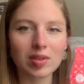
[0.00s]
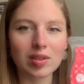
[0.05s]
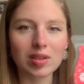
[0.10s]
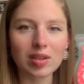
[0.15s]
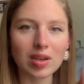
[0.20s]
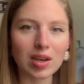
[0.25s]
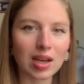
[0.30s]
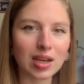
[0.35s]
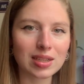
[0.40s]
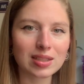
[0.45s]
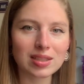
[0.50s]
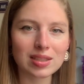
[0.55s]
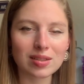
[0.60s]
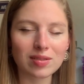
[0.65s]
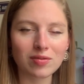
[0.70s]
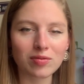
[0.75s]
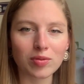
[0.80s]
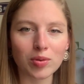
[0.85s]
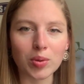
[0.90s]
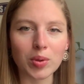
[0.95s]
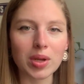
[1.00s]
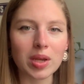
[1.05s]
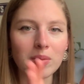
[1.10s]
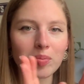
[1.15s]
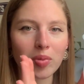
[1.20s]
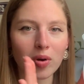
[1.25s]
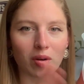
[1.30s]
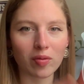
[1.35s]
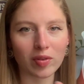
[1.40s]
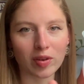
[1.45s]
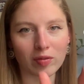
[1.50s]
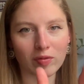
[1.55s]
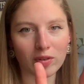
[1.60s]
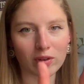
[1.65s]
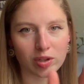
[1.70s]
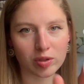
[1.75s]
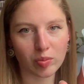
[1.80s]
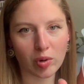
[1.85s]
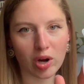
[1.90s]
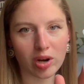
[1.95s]
Nice and fruity, perfect for
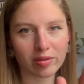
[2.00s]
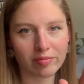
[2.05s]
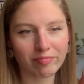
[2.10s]
spring.